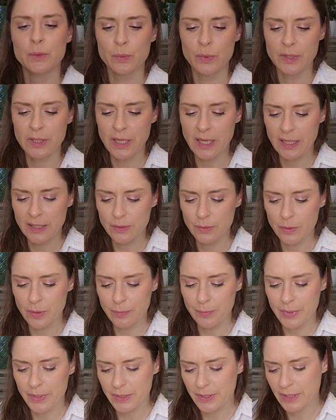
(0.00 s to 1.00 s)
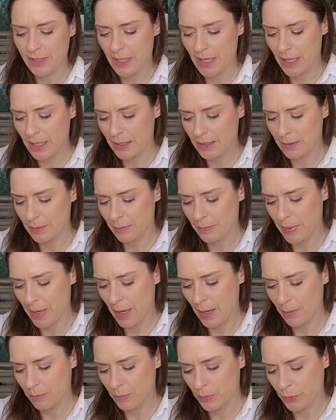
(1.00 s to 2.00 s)
100%
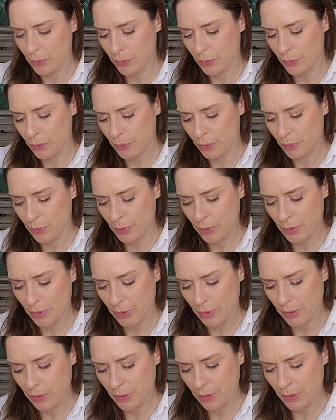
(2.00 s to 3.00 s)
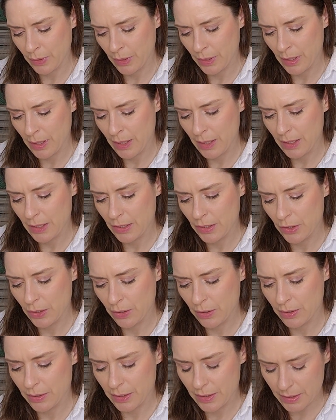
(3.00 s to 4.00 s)
bamboo
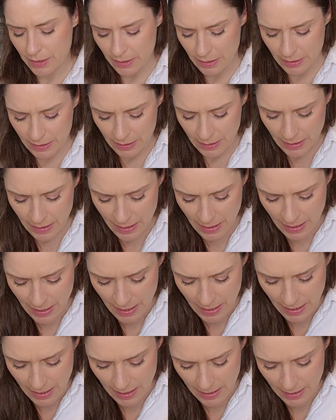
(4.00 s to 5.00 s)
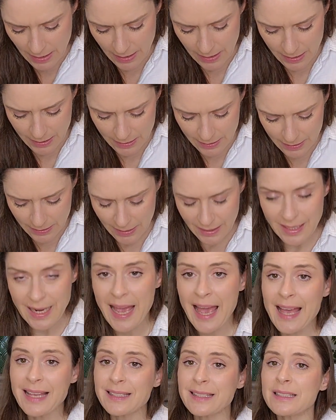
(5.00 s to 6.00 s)
yarn, and it
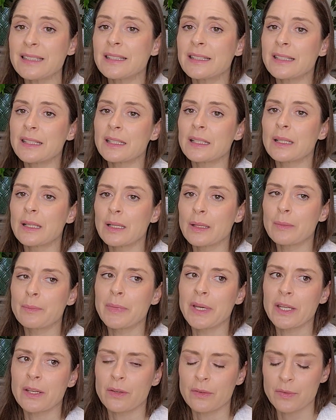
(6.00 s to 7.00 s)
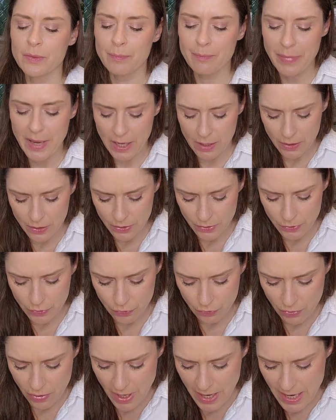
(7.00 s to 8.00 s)
has a little bit of a better
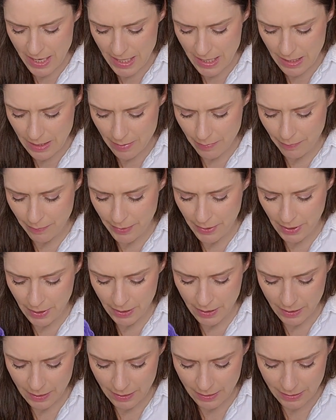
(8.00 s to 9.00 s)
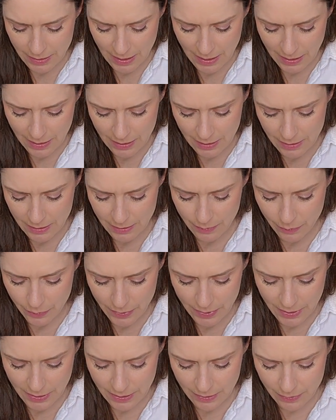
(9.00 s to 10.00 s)
drape than the
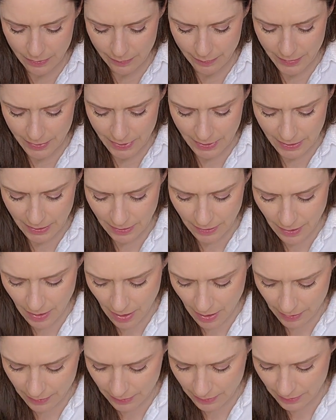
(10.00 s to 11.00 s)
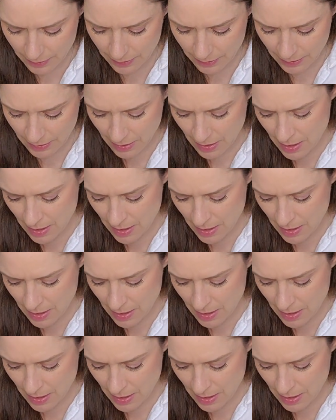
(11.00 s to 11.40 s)
100% cotton.